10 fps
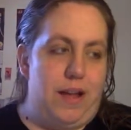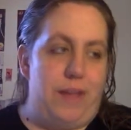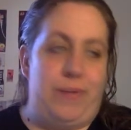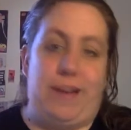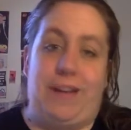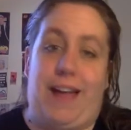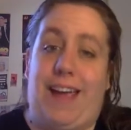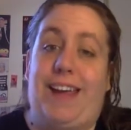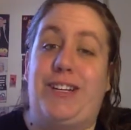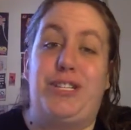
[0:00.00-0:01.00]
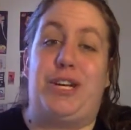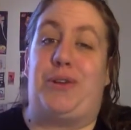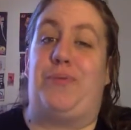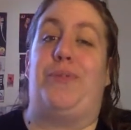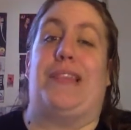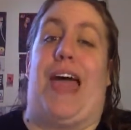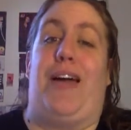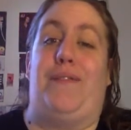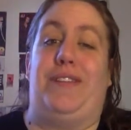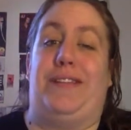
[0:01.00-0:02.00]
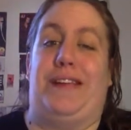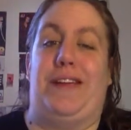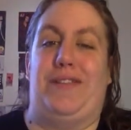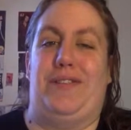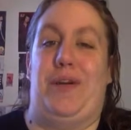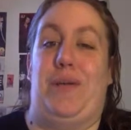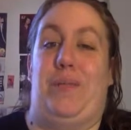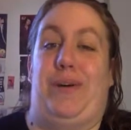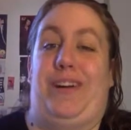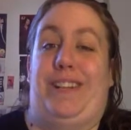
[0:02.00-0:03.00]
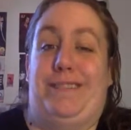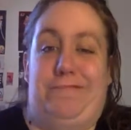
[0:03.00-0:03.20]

I mean, I actually laughed at the end of The Notebook.